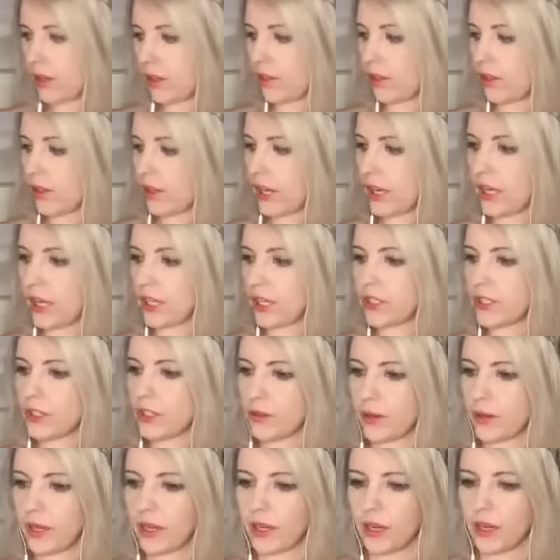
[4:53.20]
looking
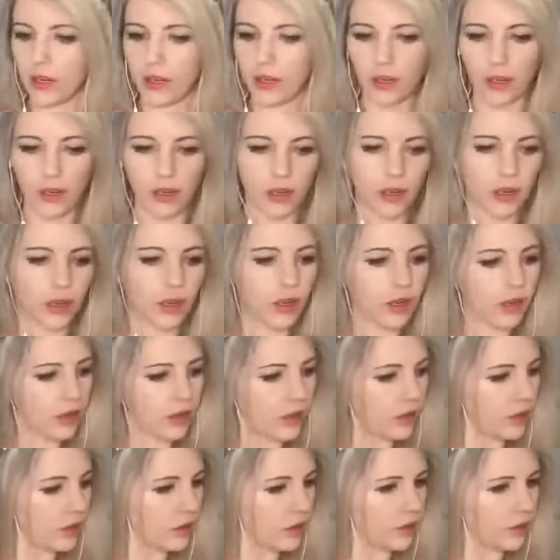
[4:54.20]
into it.
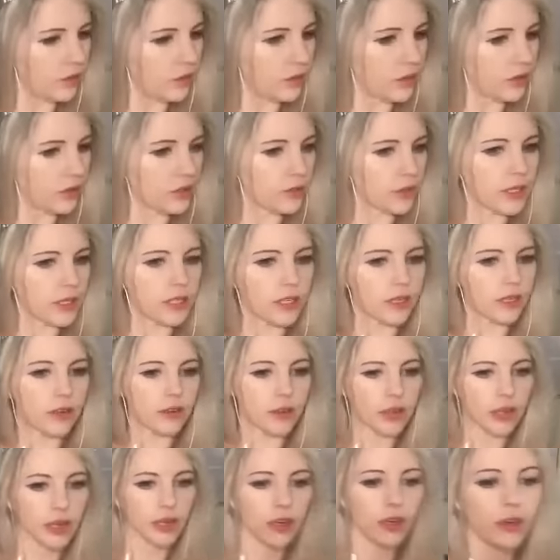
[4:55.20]
Where's my
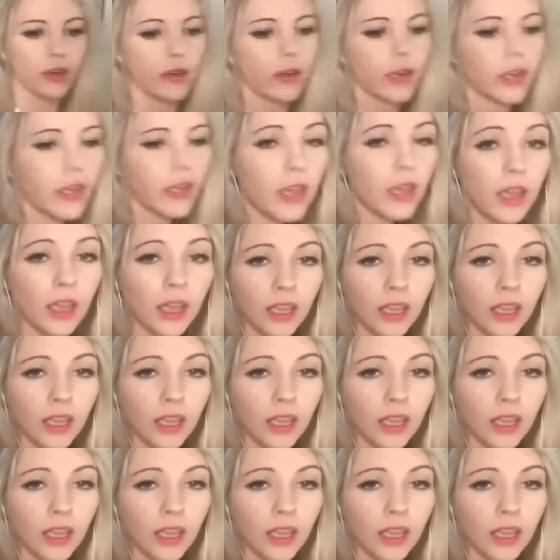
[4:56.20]
tarot deck? Okay.